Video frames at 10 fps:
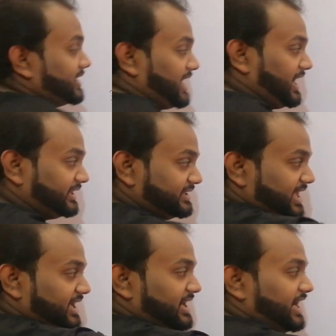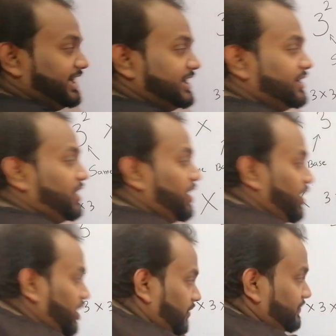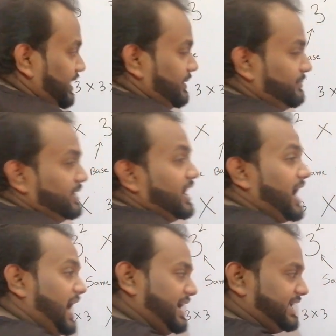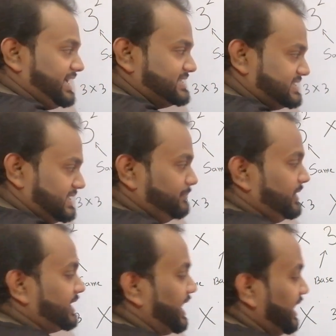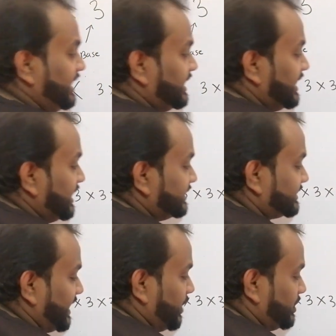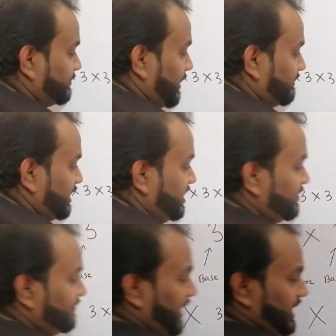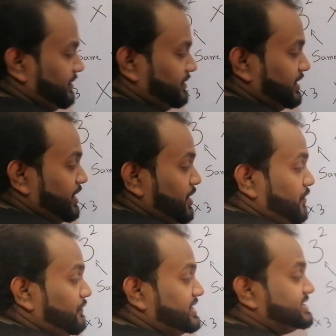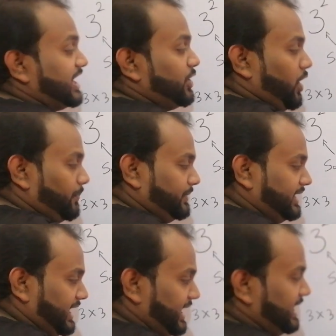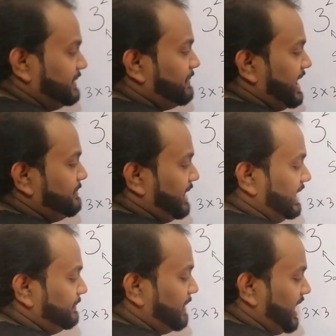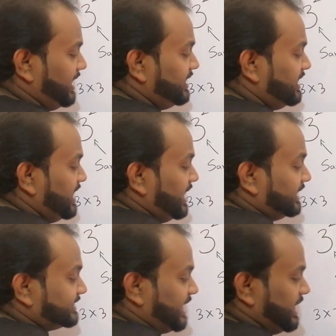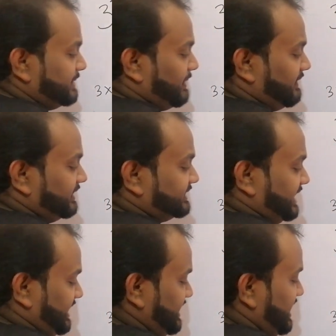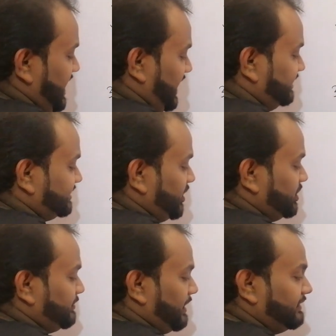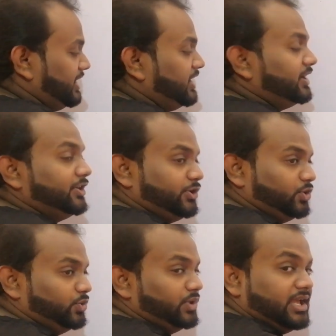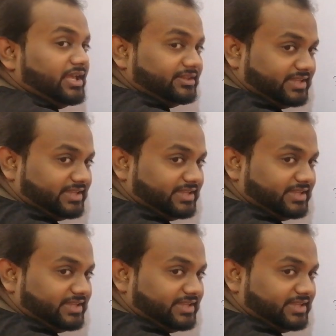Rather than writing all of them, I can simply write 3 to the power 5, which I obtained by multiplying 3 to the power 3 and 3 to the power 2.